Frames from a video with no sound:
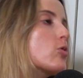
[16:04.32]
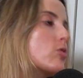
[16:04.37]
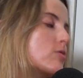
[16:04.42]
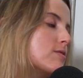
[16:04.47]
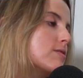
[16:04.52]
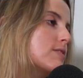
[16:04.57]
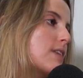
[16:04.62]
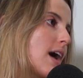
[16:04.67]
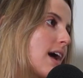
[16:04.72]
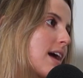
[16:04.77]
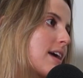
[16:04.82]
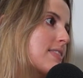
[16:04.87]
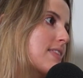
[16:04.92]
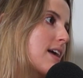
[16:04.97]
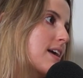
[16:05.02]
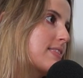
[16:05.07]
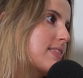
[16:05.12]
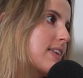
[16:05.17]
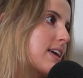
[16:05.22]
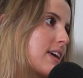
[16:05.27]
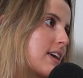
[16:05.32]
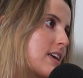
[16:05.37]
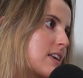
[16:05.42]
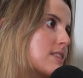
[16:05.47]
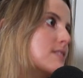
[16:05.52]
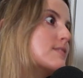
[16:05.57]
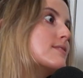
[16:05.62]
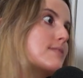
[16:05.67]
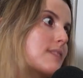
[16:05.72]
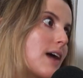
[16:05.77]
could say that there
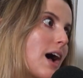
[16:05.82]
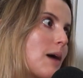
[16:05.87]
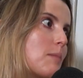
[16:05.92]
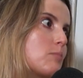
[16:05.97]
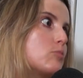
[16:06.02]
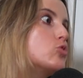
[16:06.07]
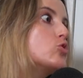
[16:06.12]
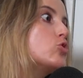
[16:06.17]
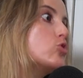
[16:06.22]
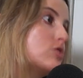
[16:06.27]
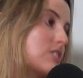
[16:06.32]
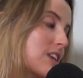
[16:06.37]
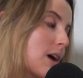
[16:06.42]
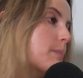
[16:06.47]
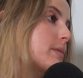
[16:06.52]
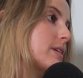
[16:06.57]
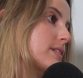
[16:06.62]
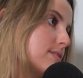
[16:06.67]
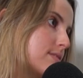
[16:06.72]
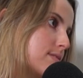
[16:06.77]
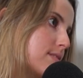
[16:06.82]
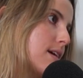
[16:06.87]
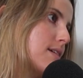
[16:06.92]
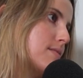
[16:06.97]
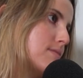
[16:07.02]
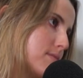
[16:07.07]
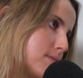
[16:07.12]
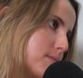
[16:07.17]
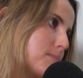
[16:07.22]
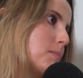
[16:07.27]
is, to some
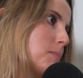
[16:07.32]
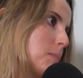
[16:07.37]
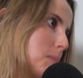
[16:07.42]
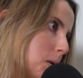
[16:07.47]
extent,